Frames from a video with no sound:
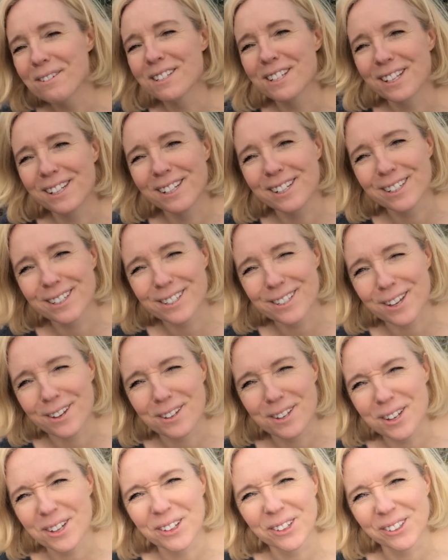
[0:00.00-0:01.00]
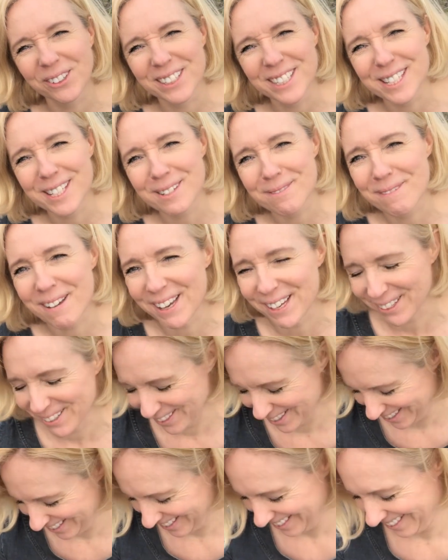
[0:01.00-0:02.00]
was going to look so cool and
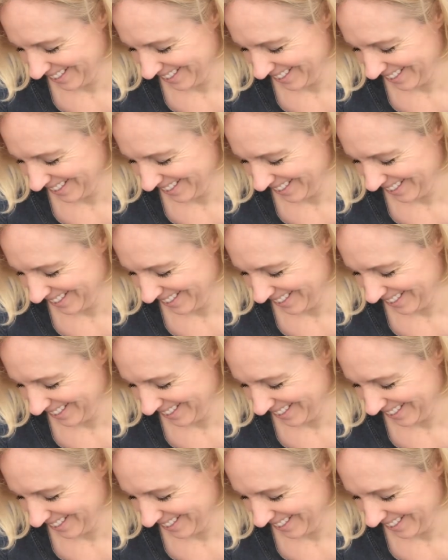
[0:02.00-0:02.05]
smooth.